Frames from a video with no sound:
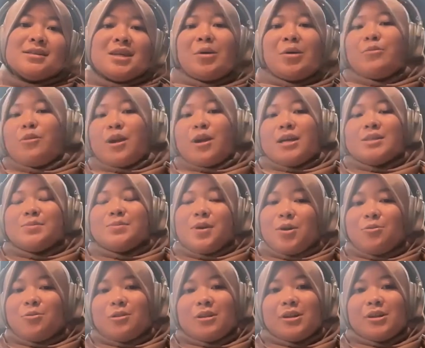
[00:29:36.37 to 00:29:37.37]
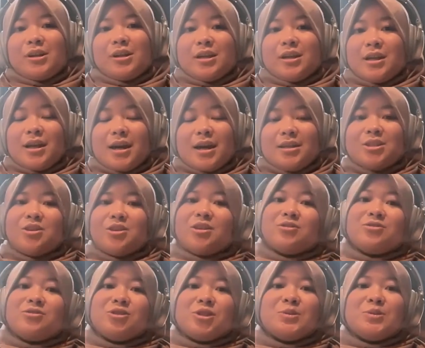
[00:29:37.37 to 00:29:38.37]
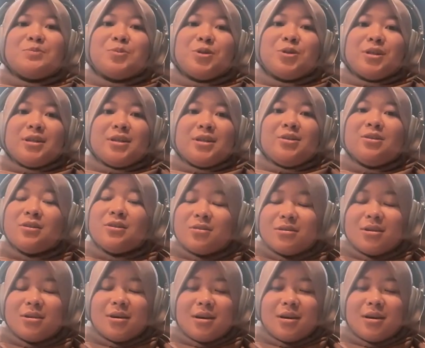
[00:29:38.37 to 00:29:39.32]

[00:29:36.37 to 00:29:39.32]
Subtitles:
summarize my own learning. I try to just put it in